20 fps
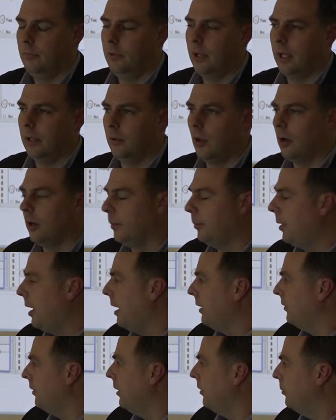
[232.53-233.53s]
take a longer
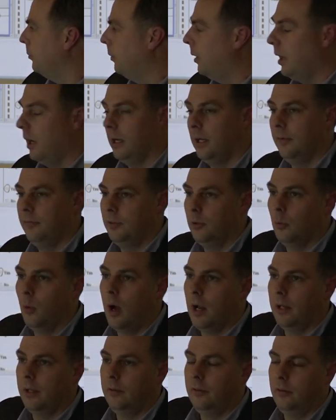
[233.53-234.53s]
process, but if you
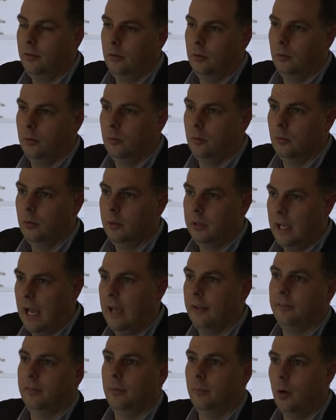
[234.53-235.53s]
wanted to
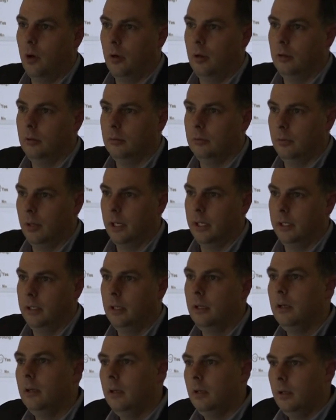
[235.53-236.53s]
cast them all, right,
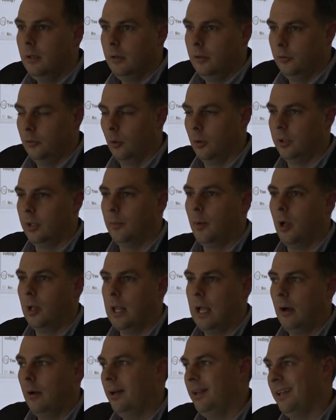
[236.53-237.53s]
sort them all
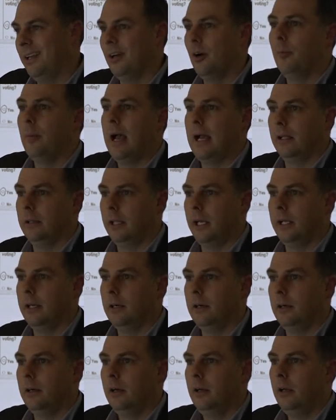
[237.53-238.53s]
out and then go back
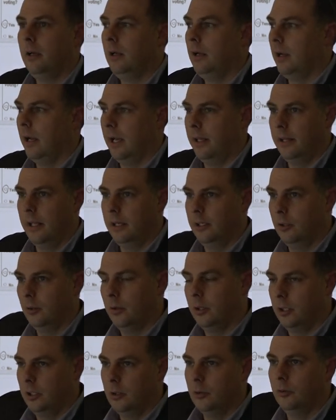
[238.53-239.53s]
later, and then you
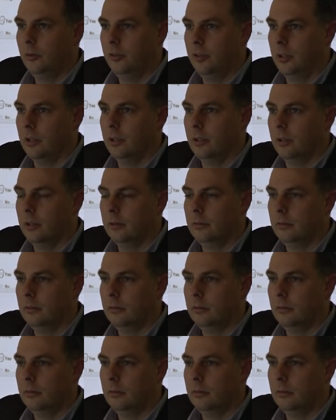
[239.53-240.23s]
could use your,